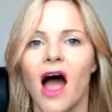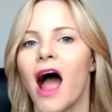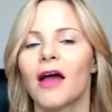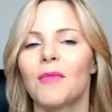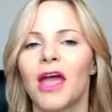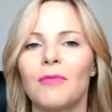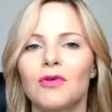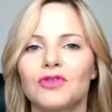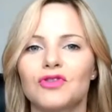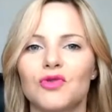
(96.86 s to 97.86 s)
I'm
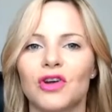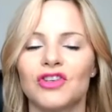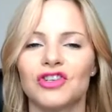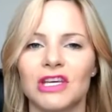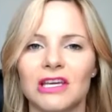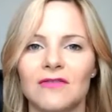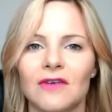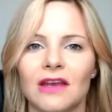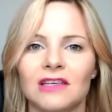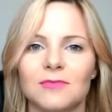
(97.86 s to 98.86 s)
able to achieve
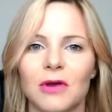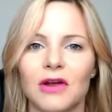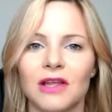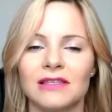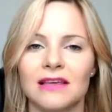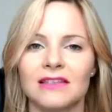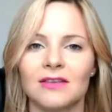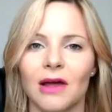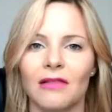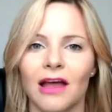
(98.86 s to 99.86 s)
and experience things in
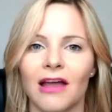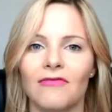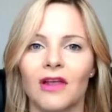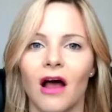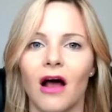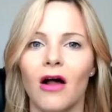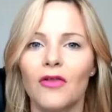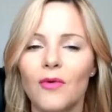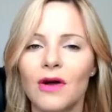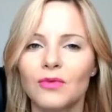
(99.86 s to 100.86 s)
my life that
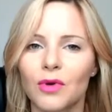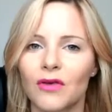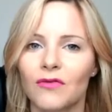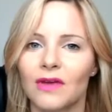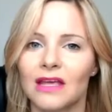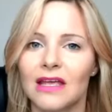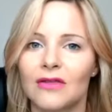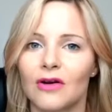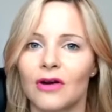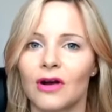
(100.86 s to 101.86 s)
otherwise would have
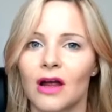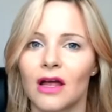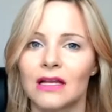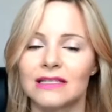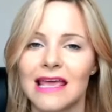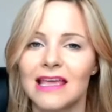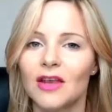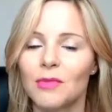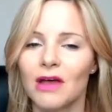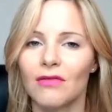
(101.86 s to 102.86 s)
either
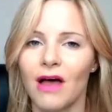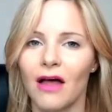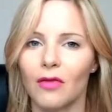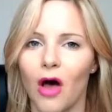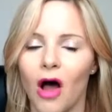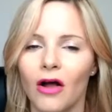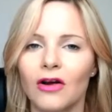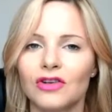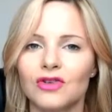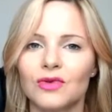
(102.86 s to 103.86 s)
taken me a lot
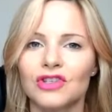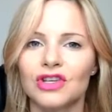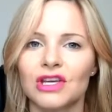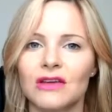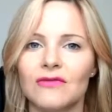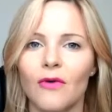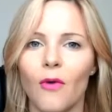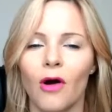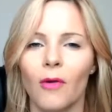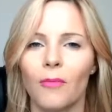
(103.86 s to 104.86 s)
longer to achieve
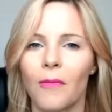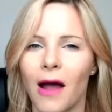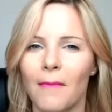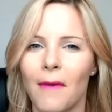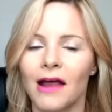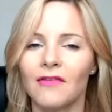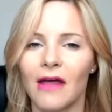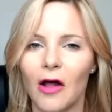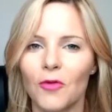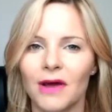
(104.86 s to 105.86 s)
or I might have
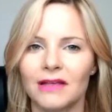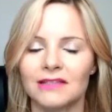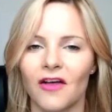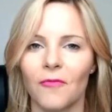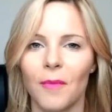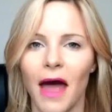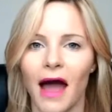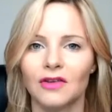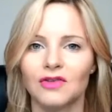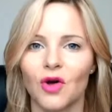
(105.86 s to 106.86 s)
held myself
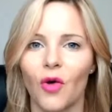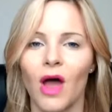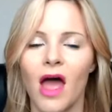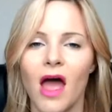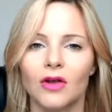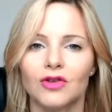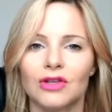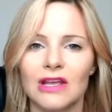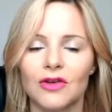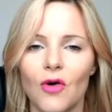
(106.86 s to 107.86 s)
back. So
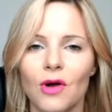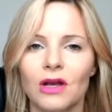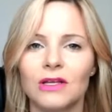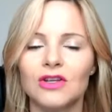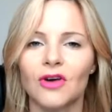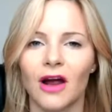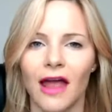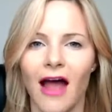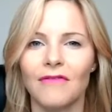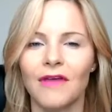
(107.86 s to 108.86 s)
in Yoga Nidra, I
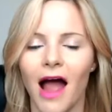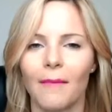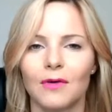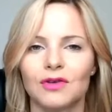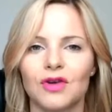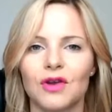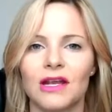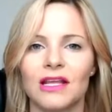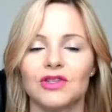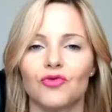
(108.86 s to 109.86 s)
have the
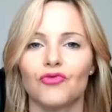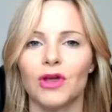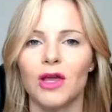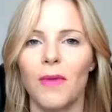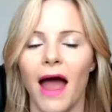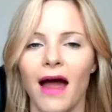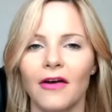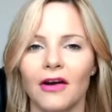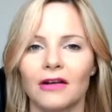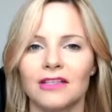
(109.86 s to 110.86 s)
opportunity to
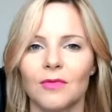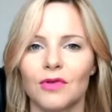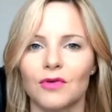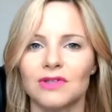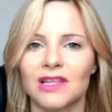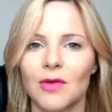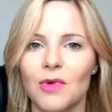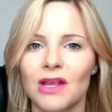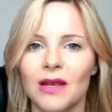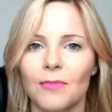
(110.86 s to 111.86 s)
repattern some of those
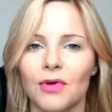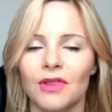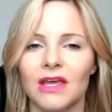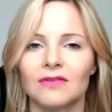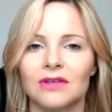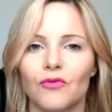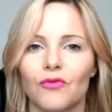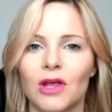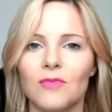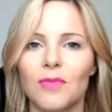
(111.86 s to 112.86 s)
limited beliefs and
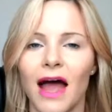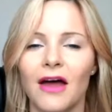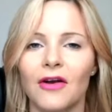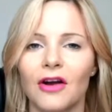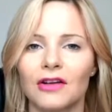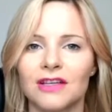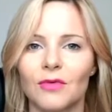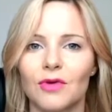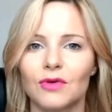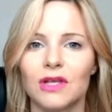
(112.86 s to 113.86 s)
repattern some
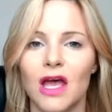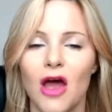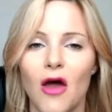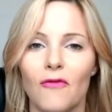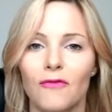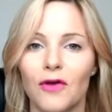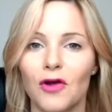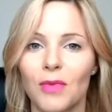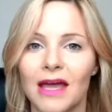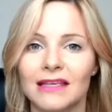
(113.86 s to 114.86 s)
of those
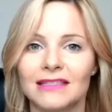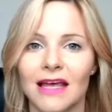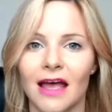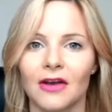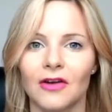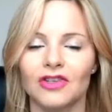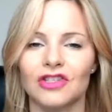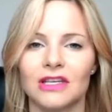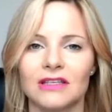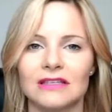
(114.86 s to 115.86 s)
fear based
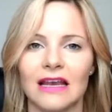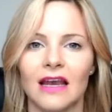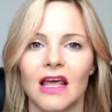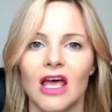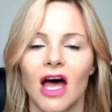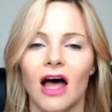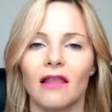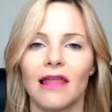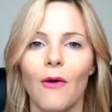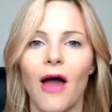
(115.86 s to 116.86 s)
energies and
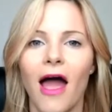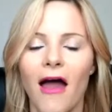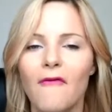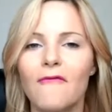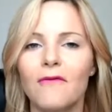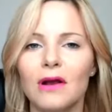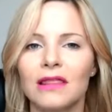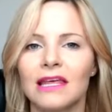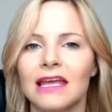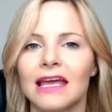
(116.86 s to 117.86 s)
allow
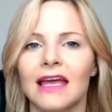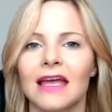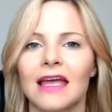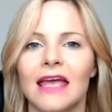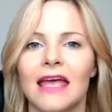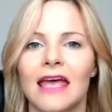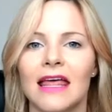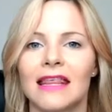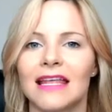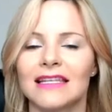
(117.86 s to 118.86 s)
everything
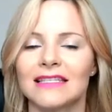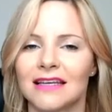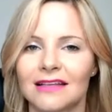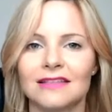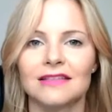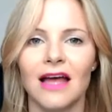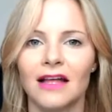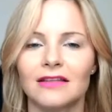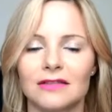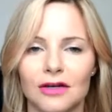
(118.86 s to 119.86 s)
that does
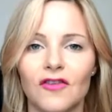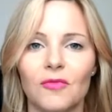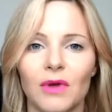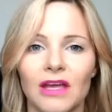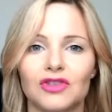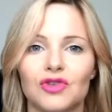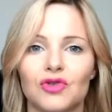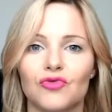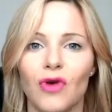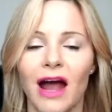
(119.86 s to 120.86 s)
not serve me
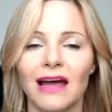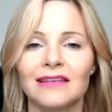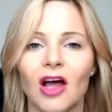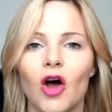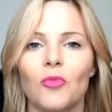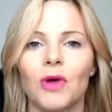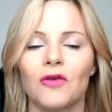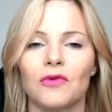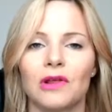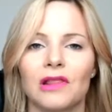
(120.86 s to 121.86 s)
to rise up
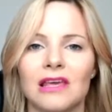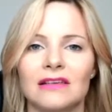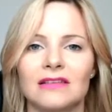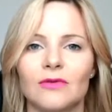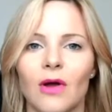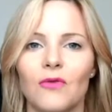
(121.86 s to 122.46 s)
and release. So I